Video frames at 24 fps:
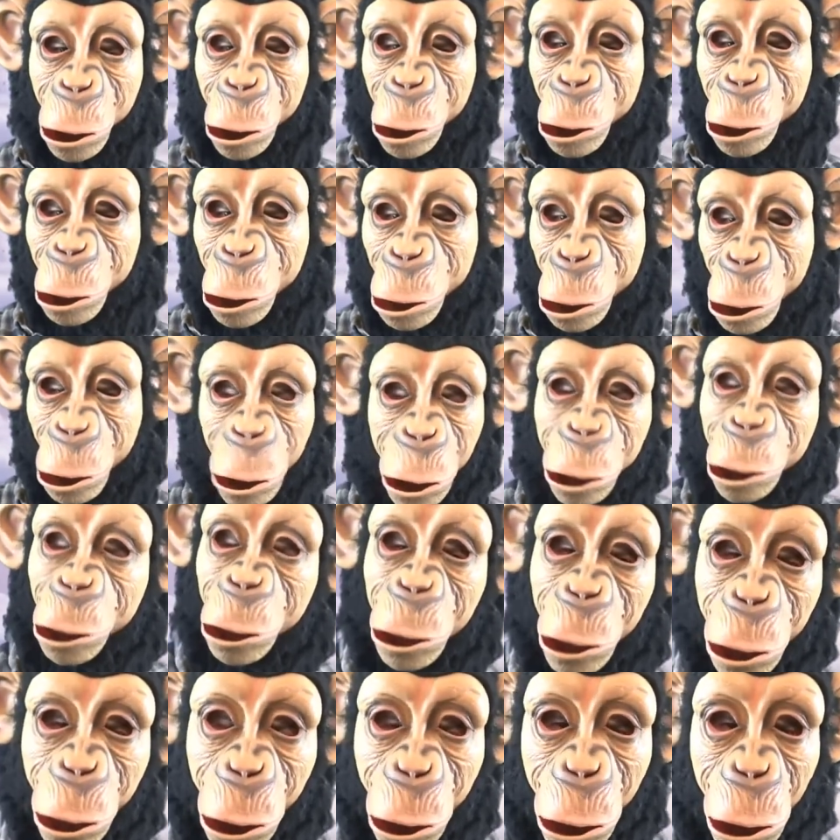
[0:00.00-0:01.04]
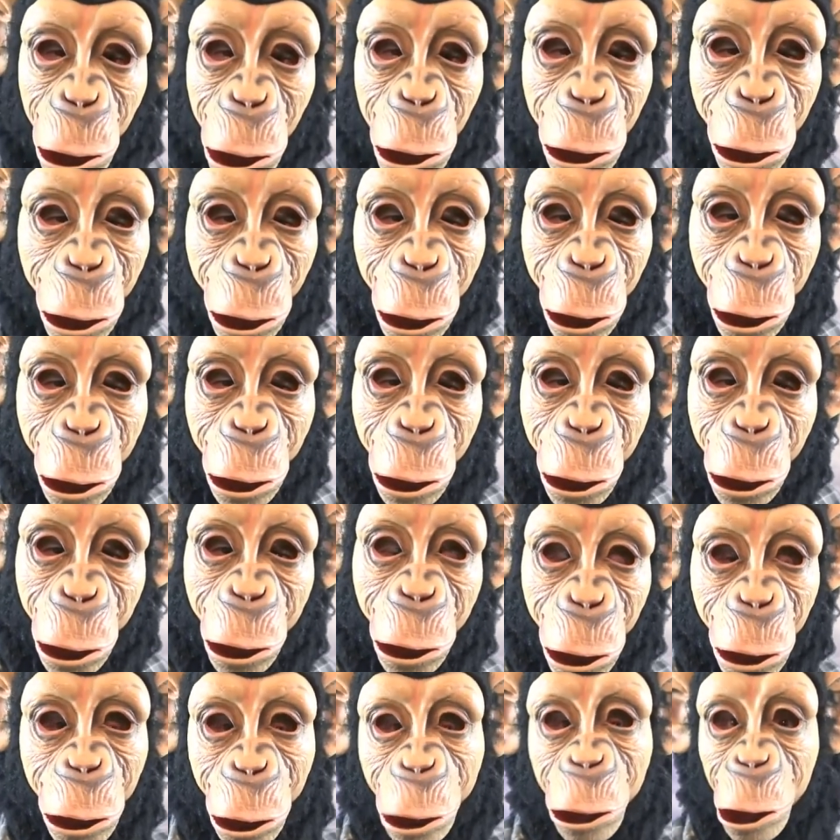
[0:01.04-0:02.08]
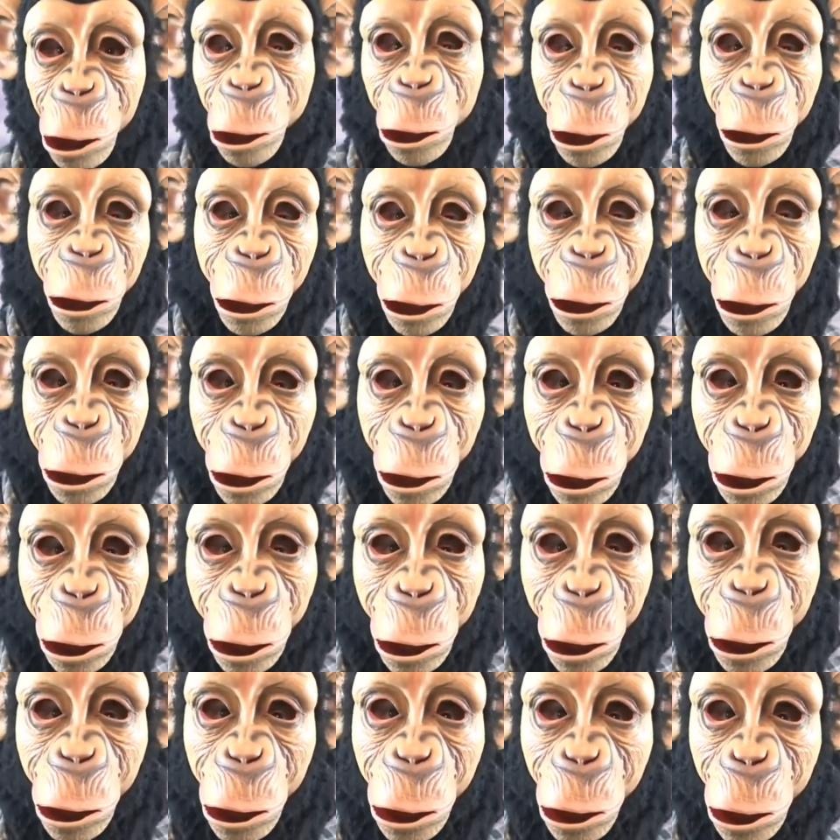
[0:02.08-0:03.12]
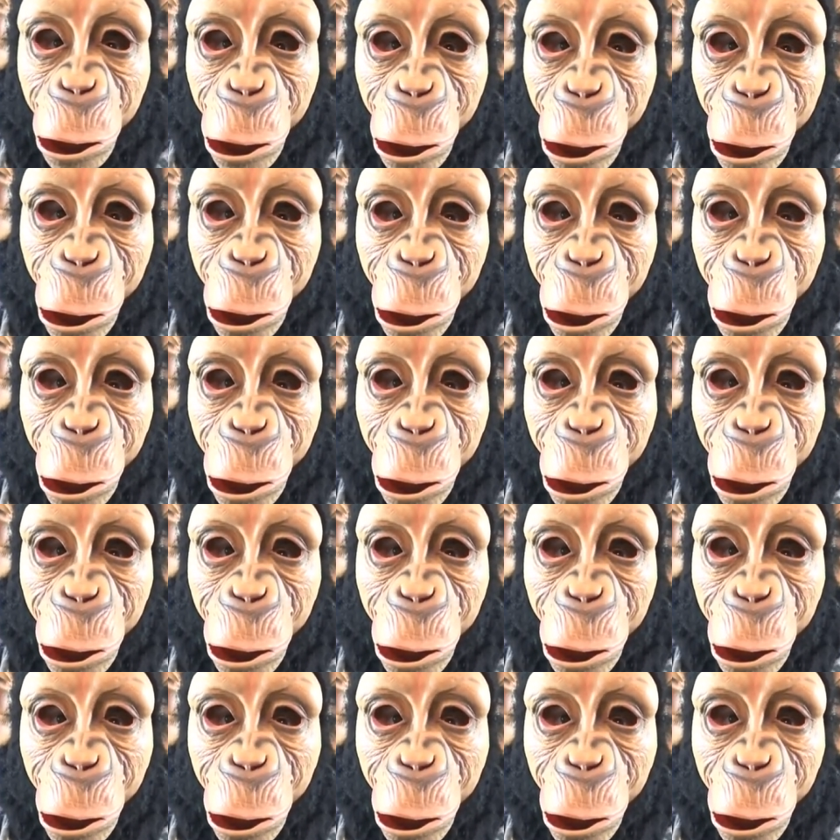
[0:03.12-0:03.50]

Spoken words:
Where's my father? He died in the shooting, too.